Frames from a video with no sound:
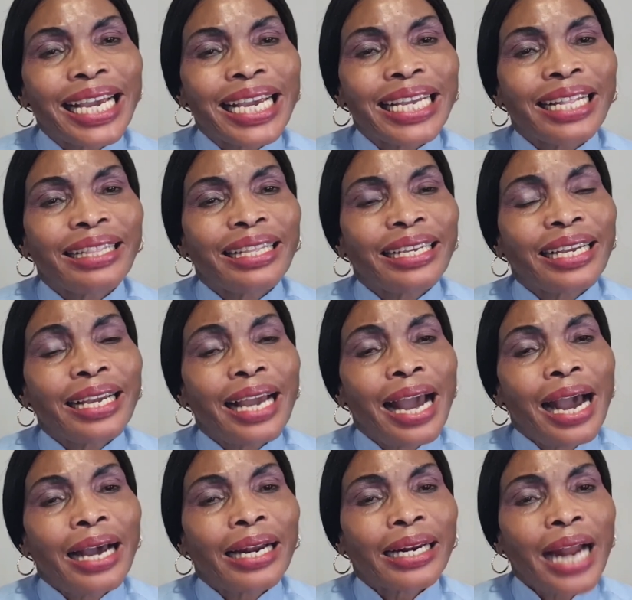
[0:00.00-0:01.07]
in the
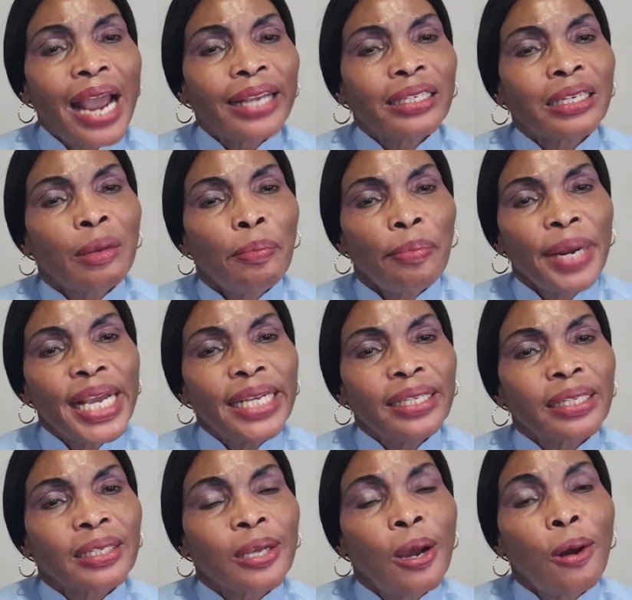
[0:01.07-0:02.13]
right
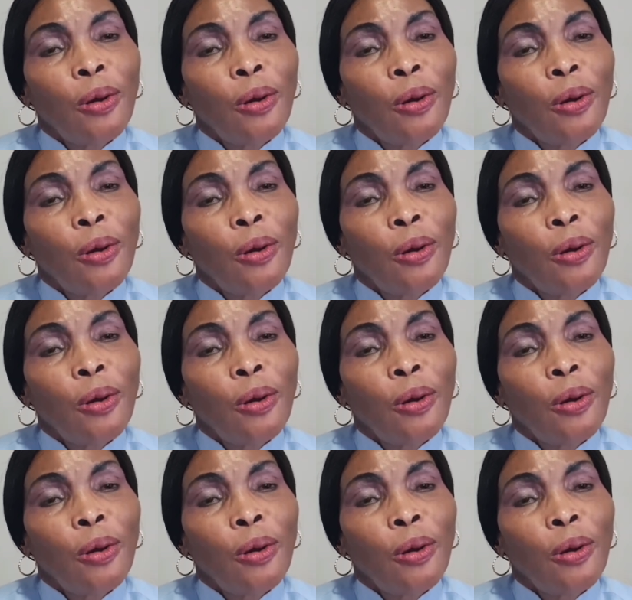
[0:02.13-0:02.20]
place,